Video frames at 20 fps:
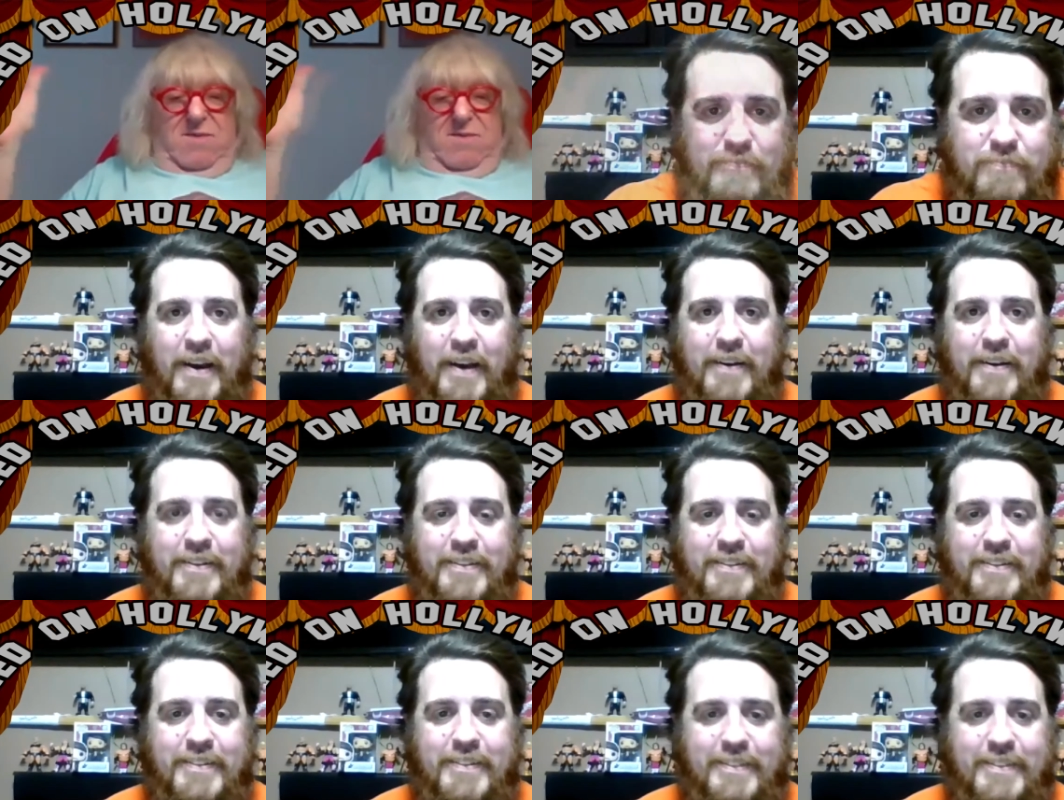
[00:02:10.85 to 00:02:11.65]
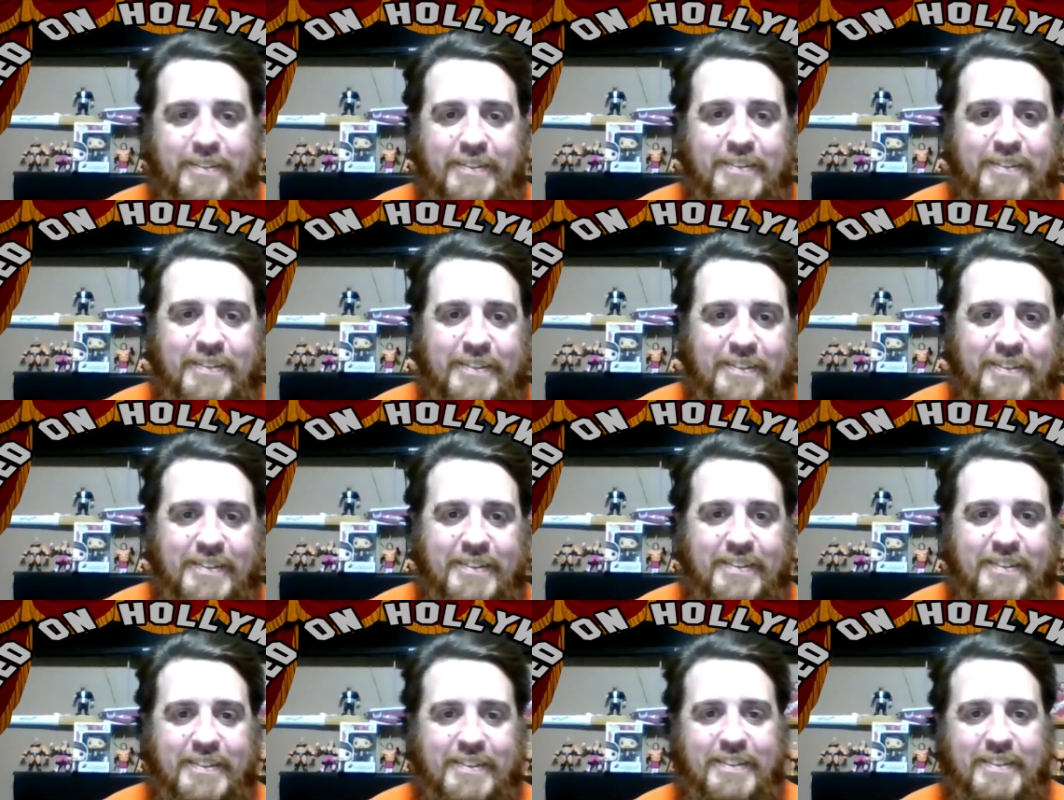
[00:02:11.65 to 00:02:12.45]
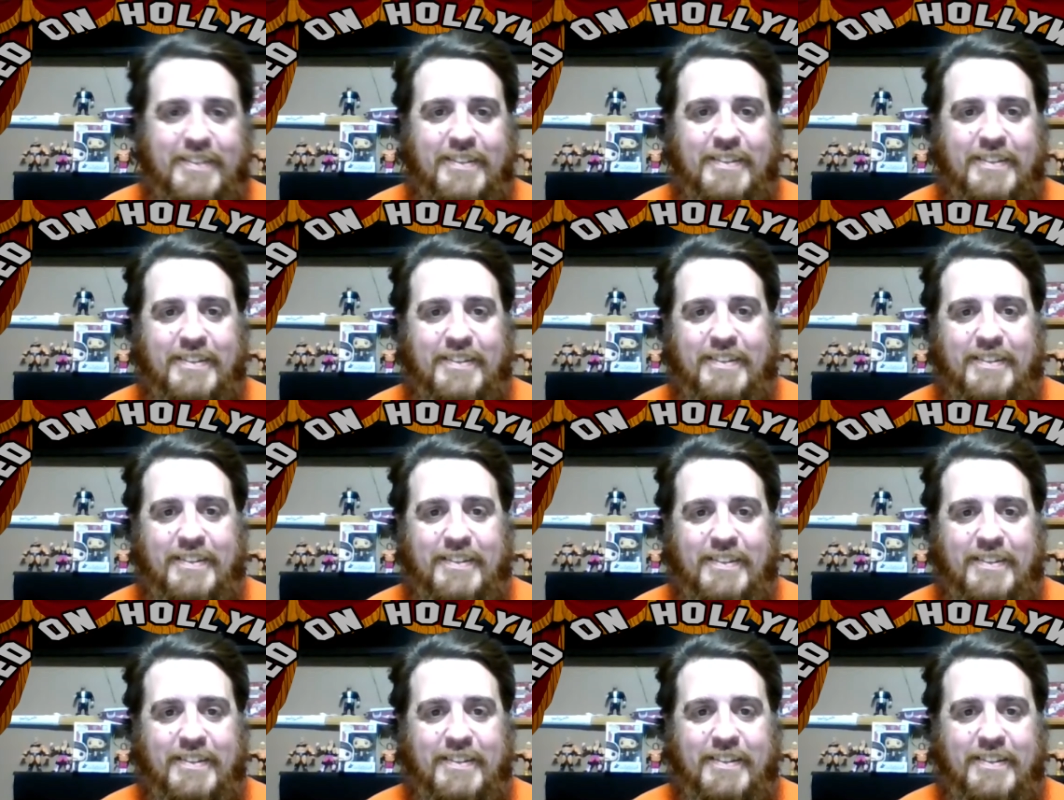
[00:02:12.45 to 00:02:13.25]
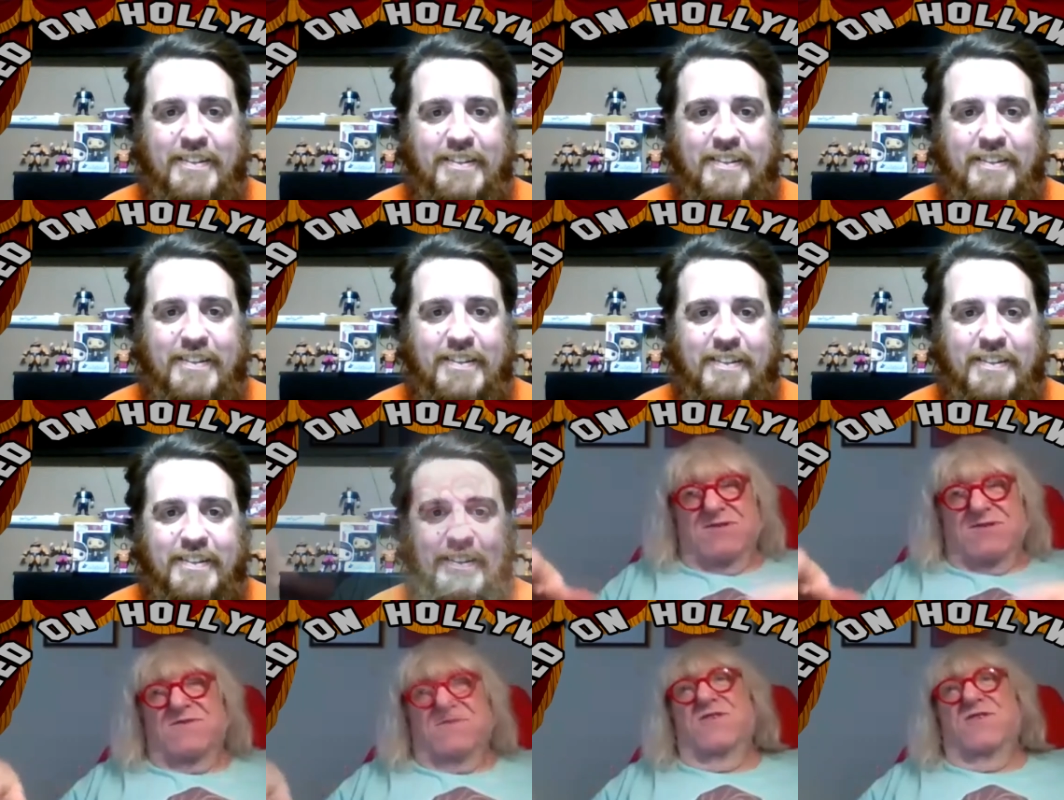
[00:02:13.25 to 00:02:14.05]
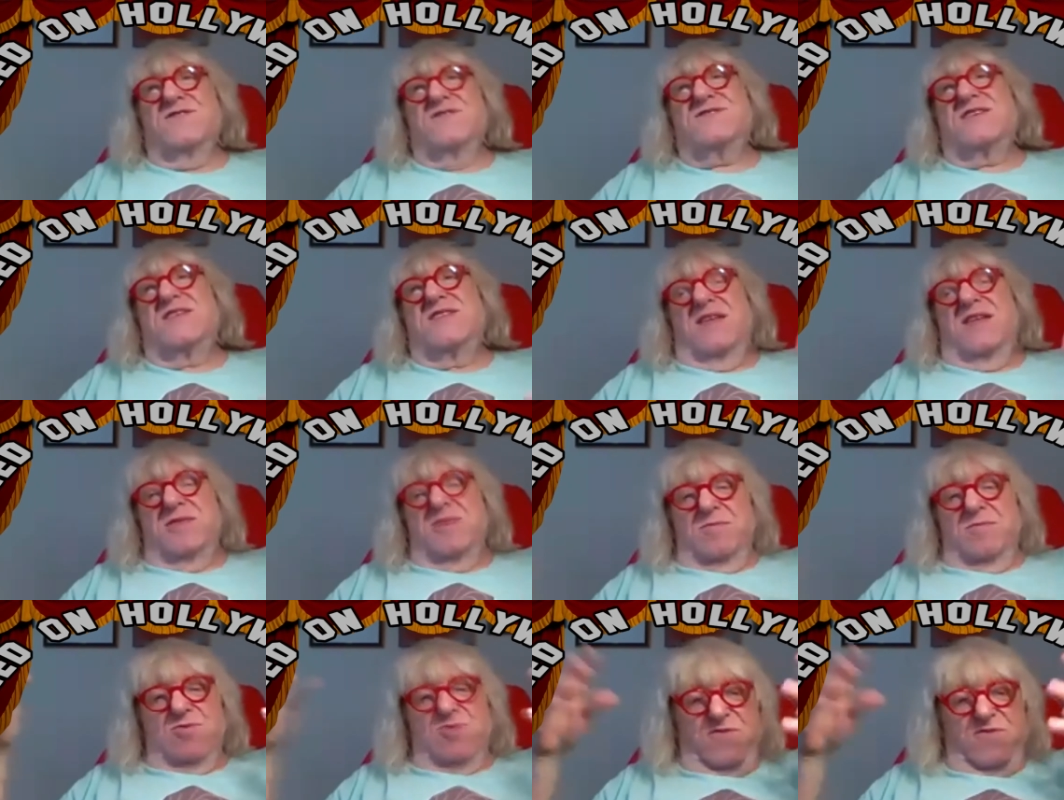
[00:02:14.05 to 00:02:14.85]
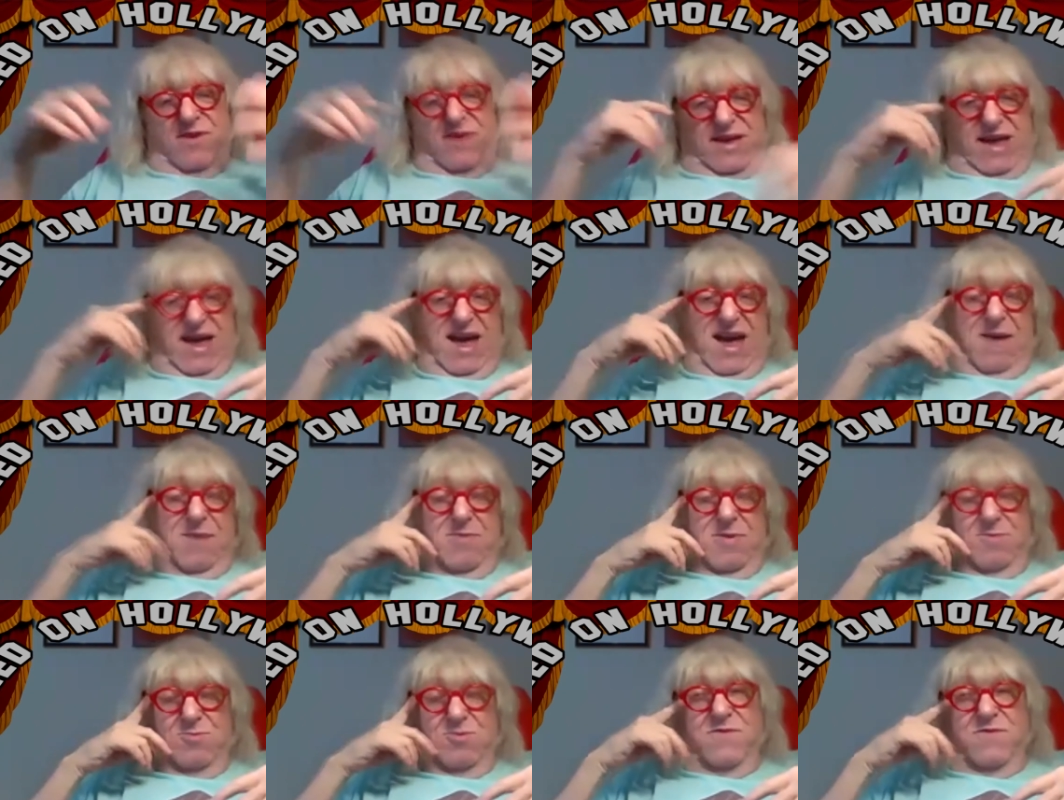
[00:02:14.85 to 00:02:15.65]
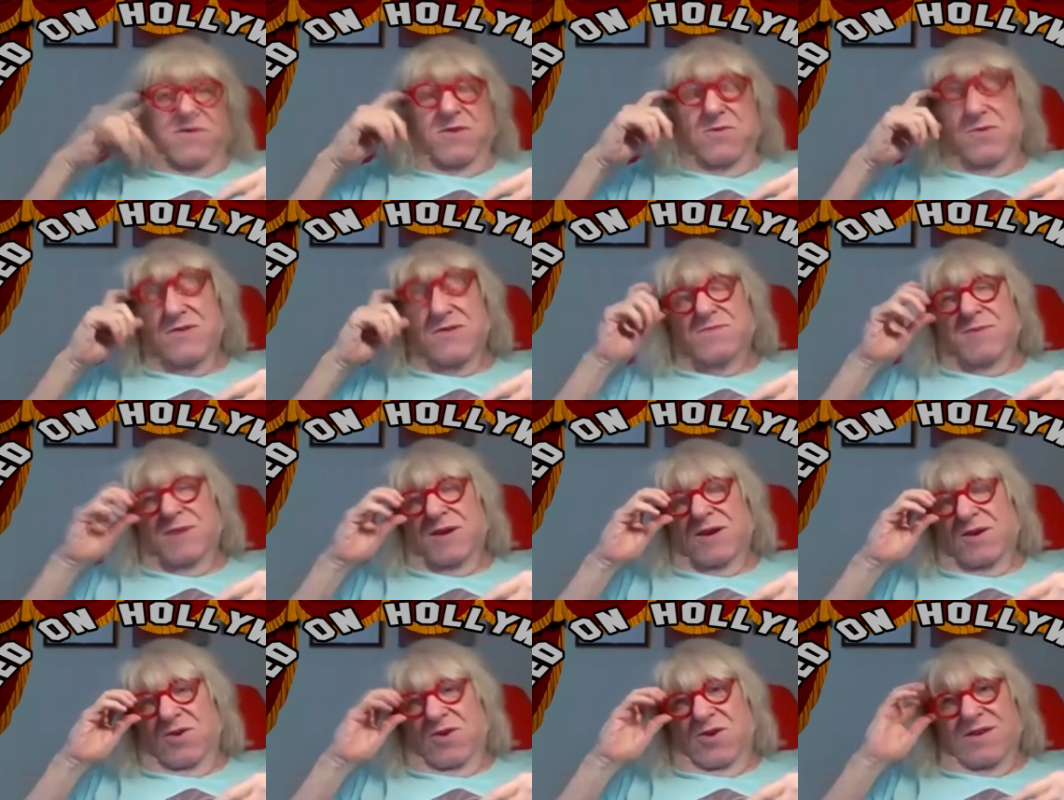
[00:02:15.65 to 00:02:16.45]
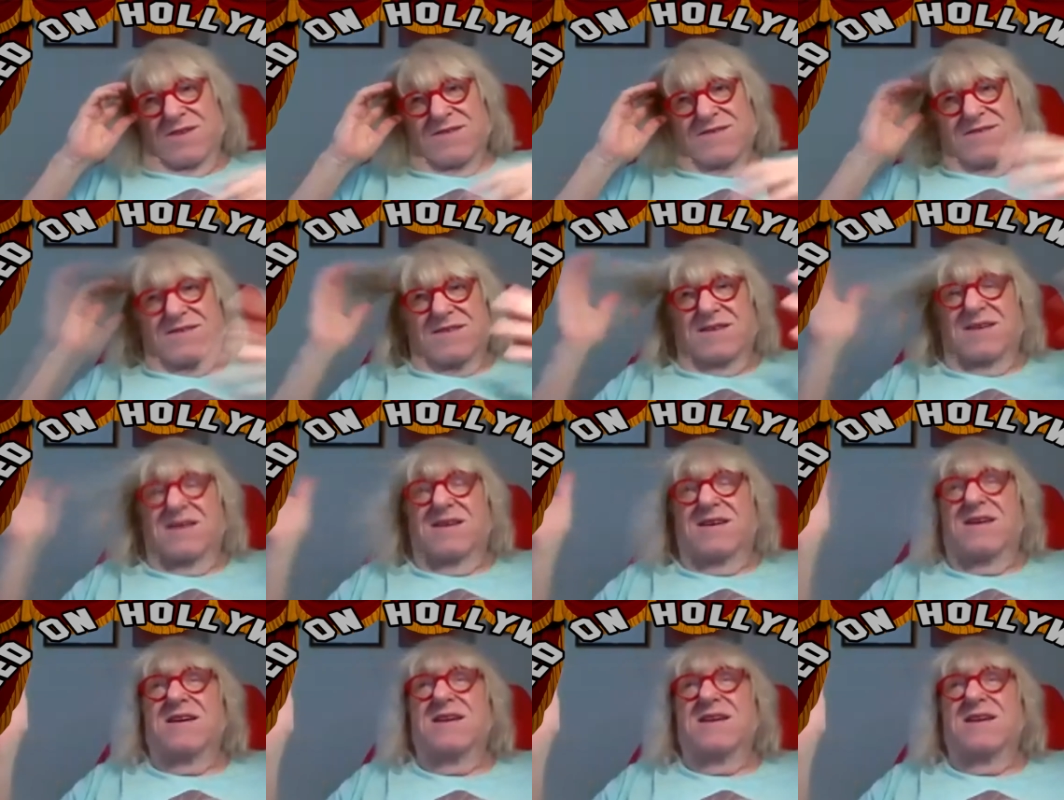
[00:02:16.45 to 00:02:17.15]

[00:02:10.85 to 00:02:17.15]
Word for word: Yeah. It grew. It was, the medley was first, and then the movie came. The movie was because uh,